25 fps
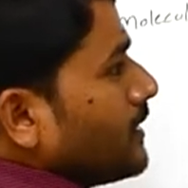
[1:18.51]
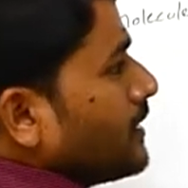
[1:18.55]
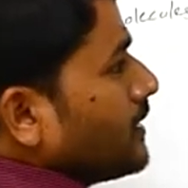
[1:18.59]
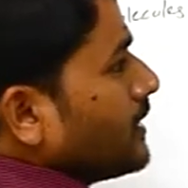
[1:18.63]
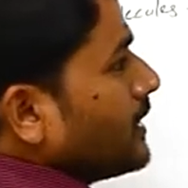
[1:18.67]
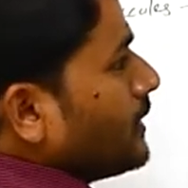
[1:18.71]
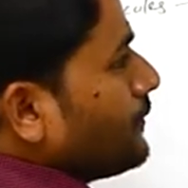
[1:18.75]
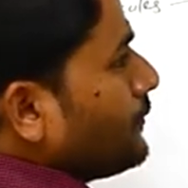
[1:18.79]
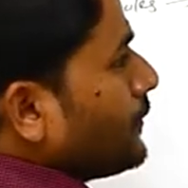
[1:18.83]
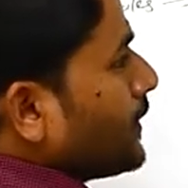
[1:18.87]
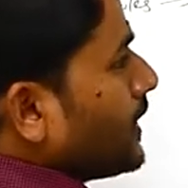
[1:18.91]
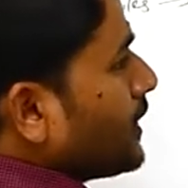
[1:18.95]

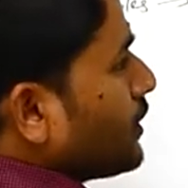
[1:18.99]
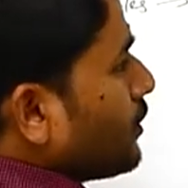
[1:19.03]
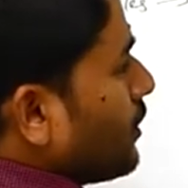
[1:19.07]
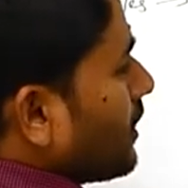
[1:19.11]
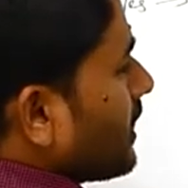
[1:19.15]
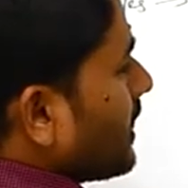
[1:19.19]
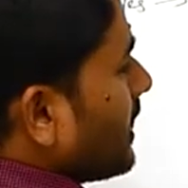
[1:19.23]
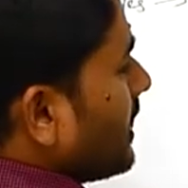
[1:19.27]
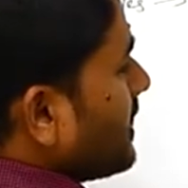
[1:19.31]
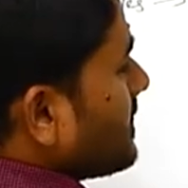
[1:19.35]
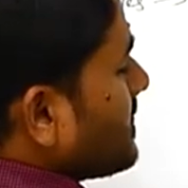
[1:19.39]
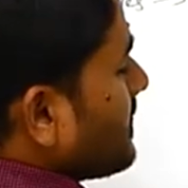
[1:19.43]
different
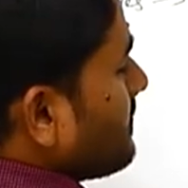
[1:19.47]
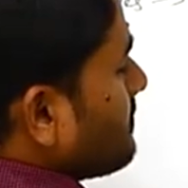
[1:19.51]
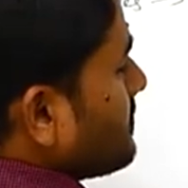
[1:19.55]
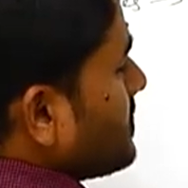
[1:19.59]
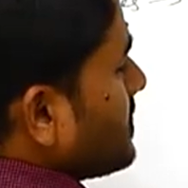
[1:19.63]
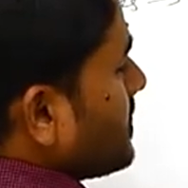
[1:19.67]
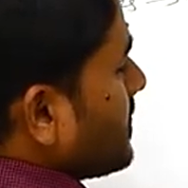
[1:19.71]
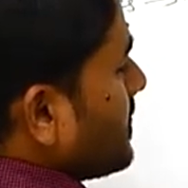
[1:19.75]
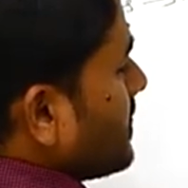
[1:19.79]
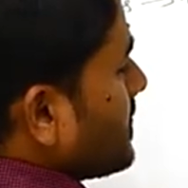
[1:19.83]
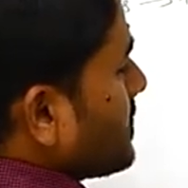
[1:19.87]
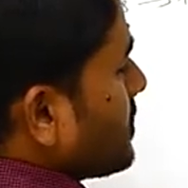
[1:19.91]

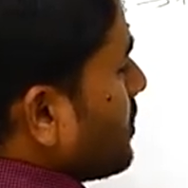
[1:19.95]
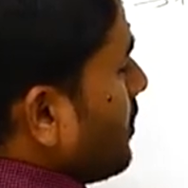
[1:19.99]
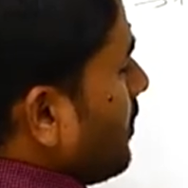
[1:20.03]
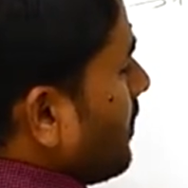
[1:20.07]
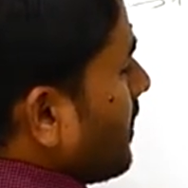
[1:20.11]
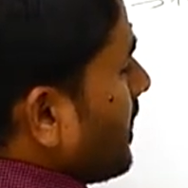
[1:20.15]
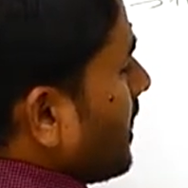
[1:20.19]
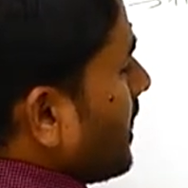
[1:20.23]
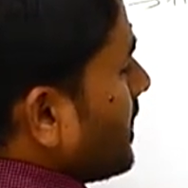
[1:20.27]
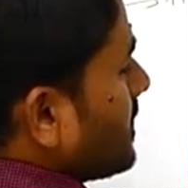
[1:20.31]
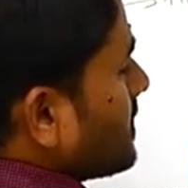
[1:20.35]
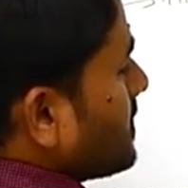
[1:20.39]
organisms is
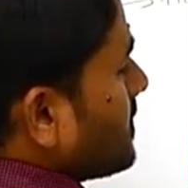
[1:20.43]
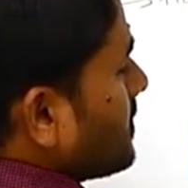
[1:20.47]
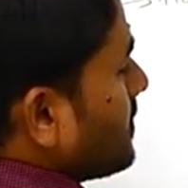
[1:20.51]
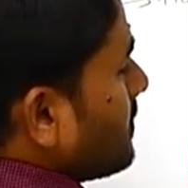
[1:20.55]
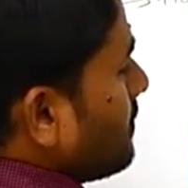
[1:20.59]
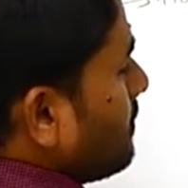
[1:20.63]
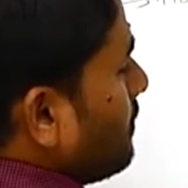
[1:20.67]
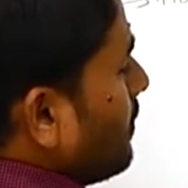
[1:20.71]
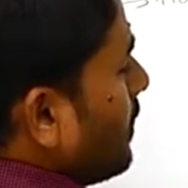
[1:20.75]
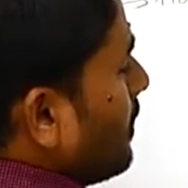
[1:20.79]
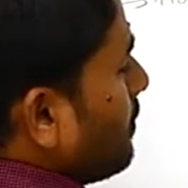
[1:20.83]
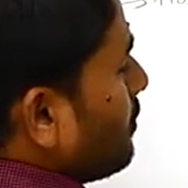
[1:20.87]
called as
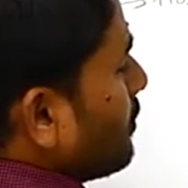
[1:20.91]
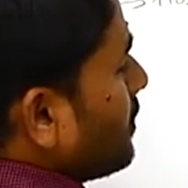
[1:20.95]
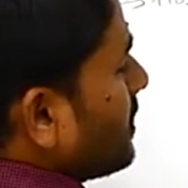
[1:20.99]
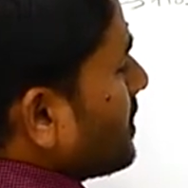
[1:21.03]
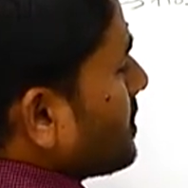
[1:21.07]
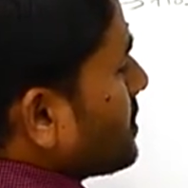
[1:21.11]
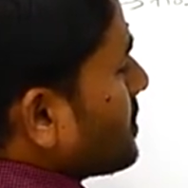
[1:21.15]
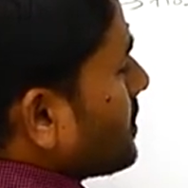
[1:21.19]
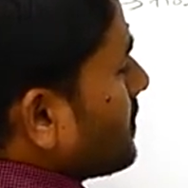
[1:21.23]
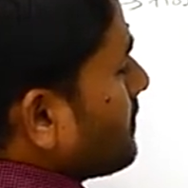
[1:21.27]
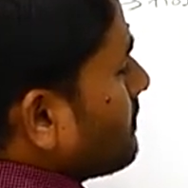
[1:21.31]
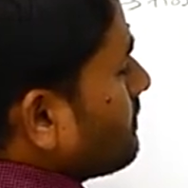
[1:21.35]

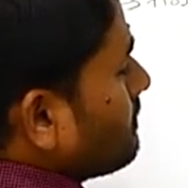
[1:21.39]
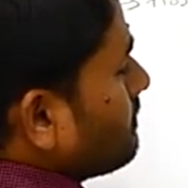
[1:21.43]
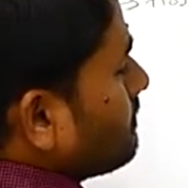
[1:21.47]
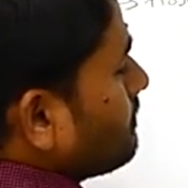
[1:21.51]
population.